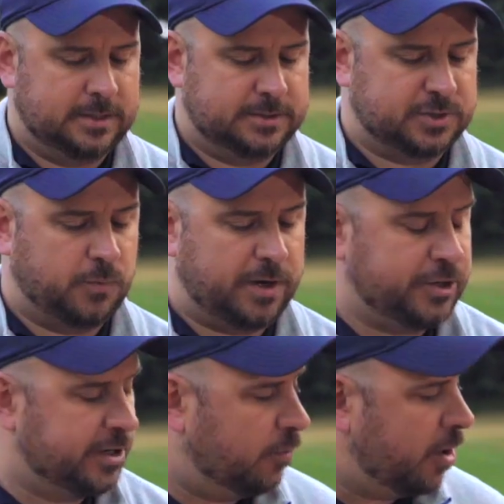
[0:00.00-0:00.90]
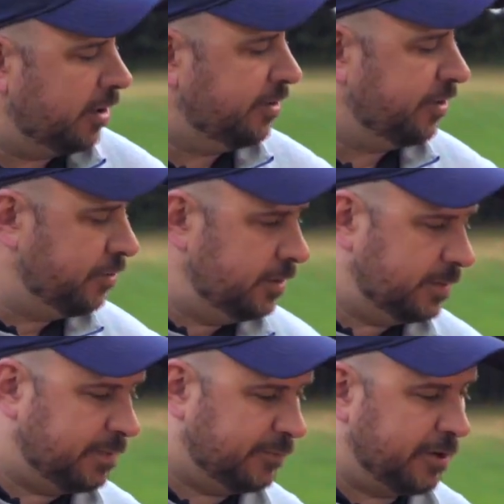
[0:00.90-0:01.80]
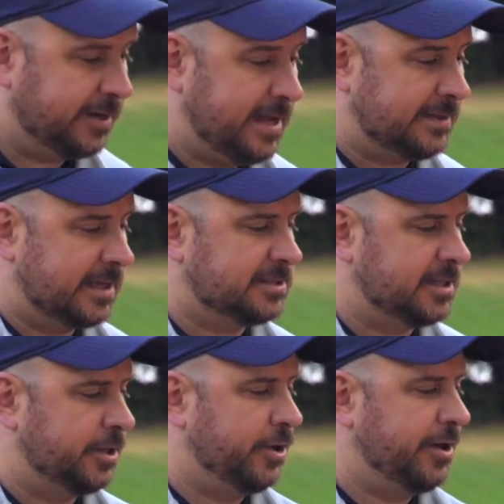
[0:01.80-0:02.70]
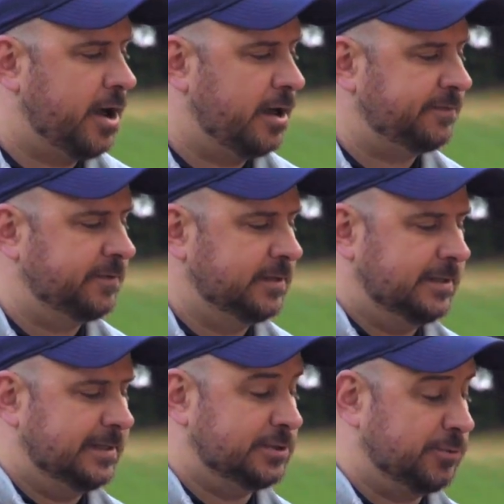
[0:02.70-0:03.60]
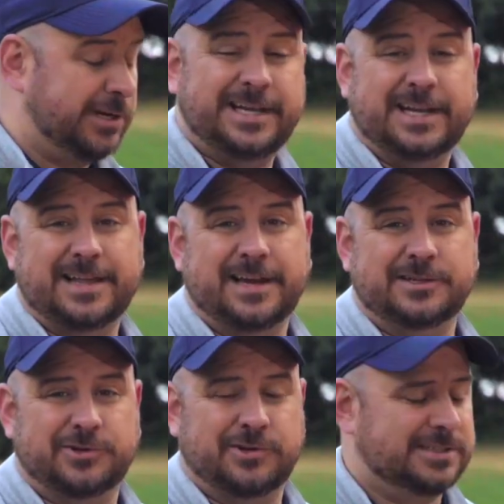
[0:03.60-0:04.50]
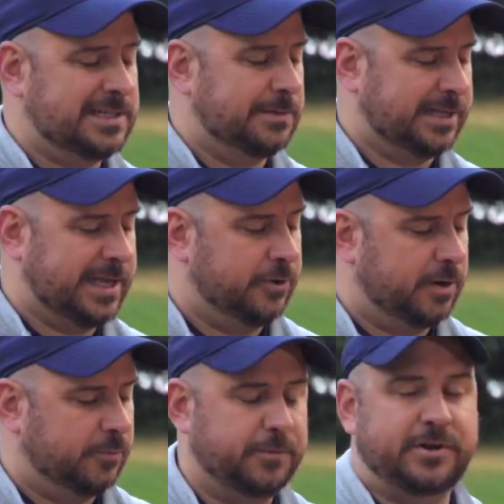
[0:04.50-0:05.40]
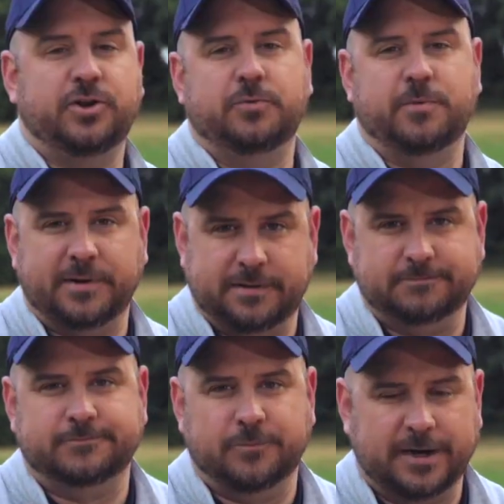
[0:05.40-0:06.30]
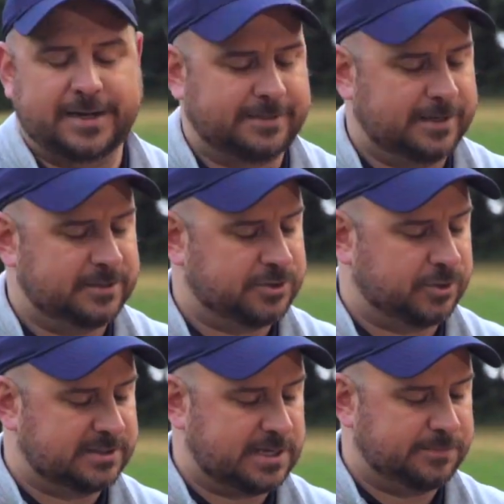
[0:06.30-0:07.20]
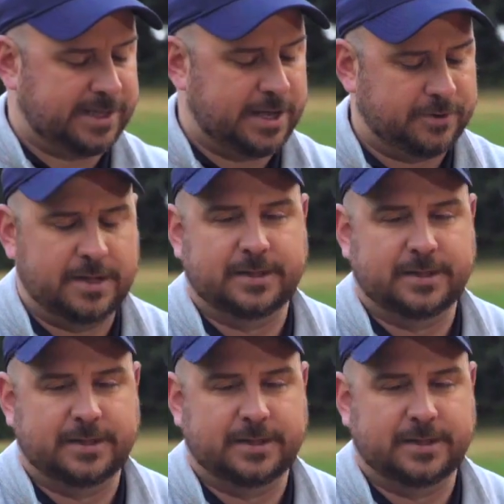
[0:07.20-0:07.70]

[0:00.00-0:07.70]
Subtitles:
So what you're going to want to do before you take that solenoid off is we're going to get that internal assembly out. And what do we do when we want to get that internal assembly out?